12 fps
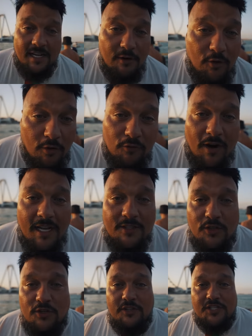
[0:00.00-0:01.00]
later on, Ryan
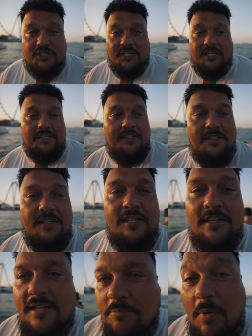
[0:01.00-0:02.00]
don't know this yet,
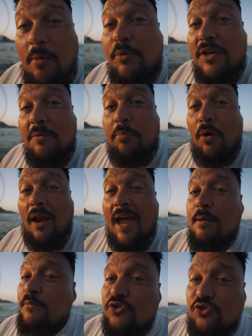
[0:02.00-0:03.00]
but I'm gonna
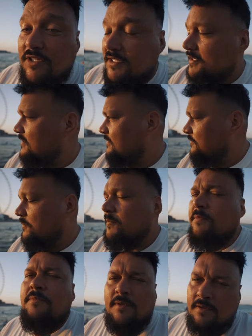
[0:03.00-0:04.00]
ply him a drink.
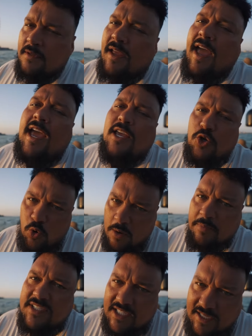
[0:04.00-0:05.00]
AU
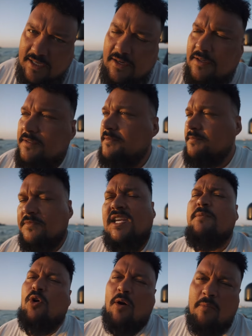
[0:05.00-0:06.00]
in particular,
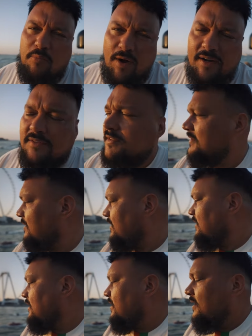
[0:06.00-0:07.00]
keep it on brand.
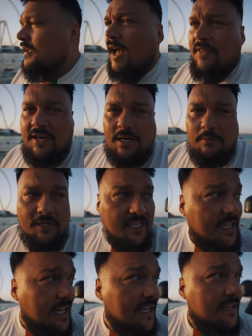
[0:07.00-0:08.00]
And then I'm gonna
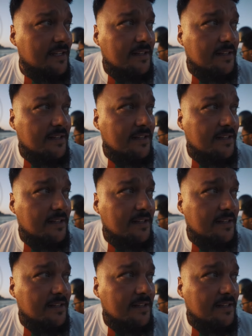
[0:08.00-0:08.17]
get